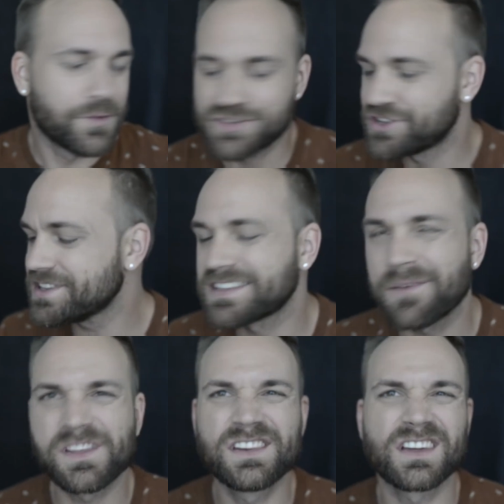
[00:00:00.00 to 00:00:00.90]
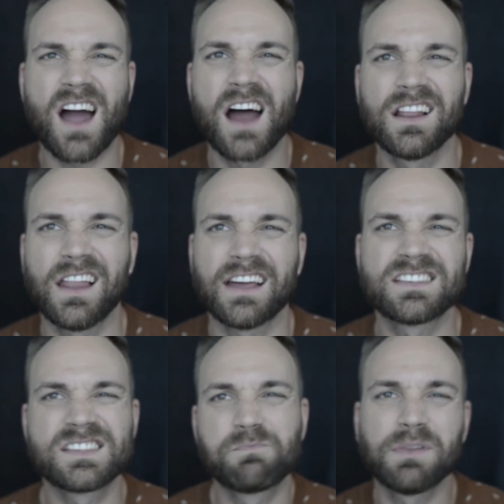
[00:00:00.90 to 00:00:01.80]
was just something to kind of like
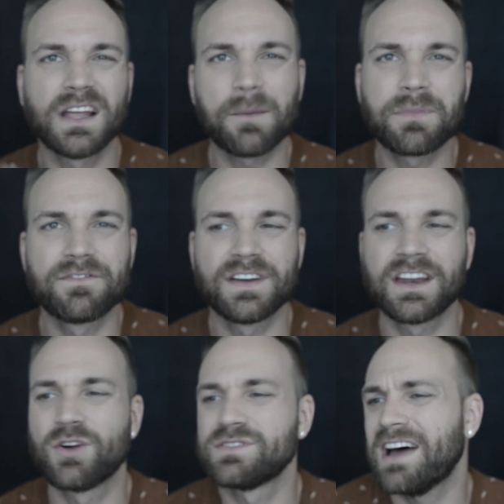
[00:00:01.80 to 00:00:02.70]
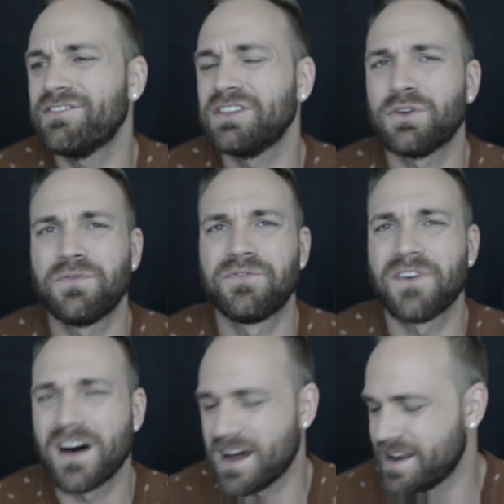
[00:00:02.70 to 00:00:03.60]
split up the videos, have a little
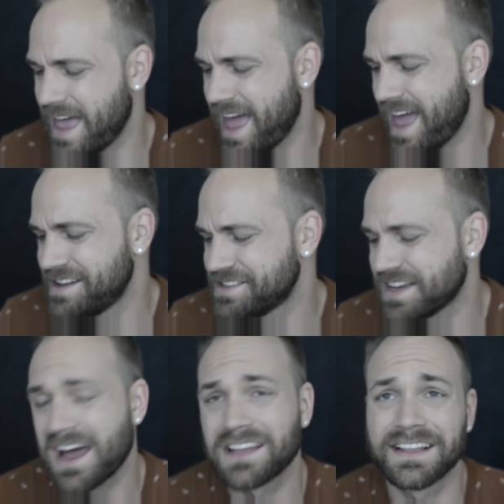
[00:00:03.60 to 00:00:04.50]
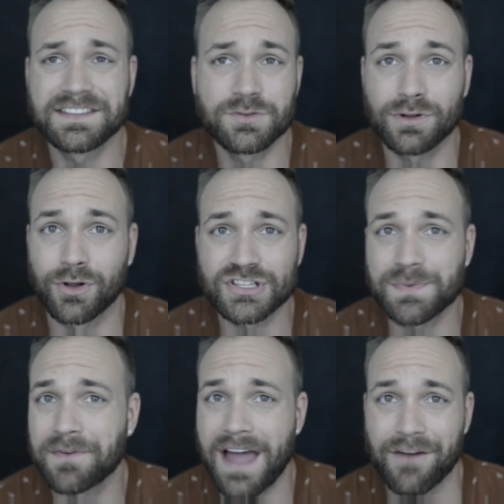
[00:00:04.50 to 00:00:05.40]
fun, and uh, let's do a close-up
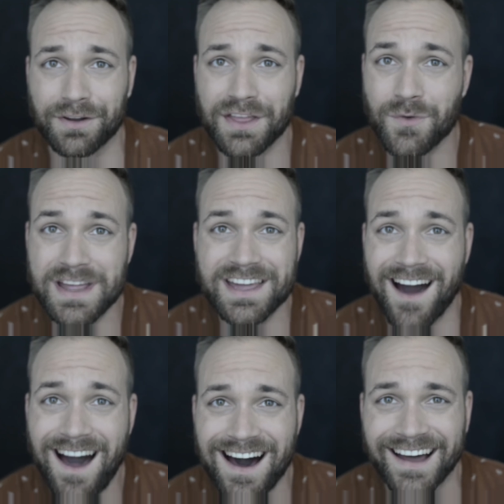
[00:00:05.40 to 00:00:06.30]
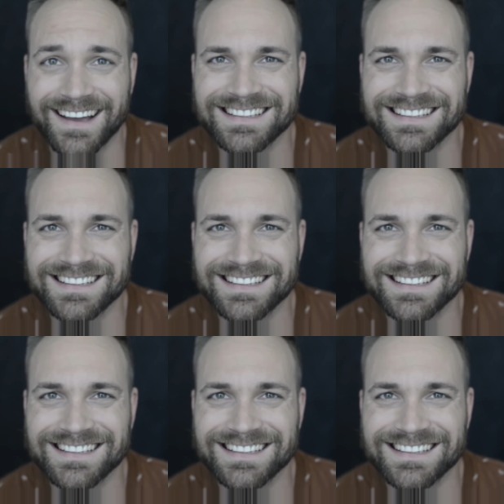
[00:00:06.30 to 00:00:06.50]
of everything we got.